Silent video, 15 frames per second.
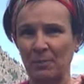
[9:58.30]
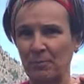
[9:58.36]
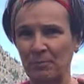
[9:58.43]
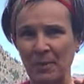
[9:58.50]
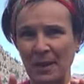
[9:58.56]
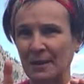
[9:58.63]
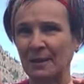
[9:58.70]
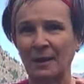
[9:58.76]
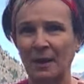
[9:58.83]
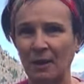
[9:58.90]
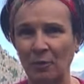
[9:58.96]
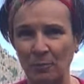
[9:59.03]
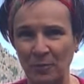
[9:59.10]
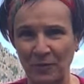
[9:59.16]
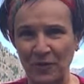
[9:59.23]
medical
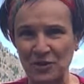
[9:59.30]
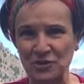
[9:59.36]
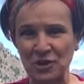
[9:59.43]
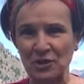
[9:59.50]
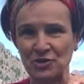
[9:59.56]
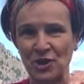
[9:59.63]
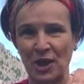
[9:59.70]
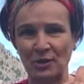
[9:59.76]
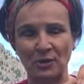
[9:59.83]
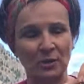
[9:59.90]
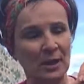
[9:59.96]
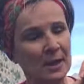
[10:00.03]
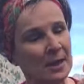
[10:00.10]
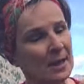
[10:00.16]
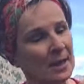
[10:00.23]
or professional
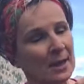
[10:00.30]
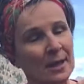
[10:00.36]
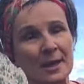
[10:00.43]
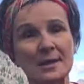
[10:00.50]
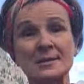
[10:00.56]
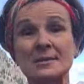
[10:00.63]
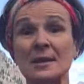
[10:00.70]
jargon, is